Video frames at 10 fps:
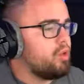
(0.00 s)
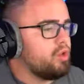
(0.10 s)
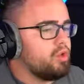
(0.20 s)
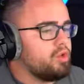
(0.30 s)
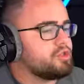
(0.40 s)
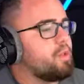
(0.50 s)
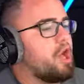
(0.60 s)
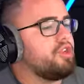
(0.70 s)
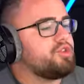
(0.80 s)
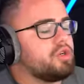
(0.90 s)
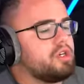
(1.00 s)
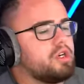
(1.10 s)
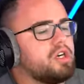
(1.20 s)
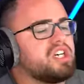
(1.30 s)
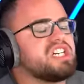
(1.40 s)
no, no, no, no, Sponge.
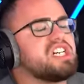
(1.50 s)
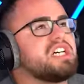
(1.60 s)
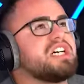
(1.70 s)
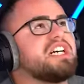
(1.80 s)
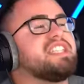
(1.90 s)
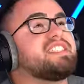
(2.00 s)
Oh,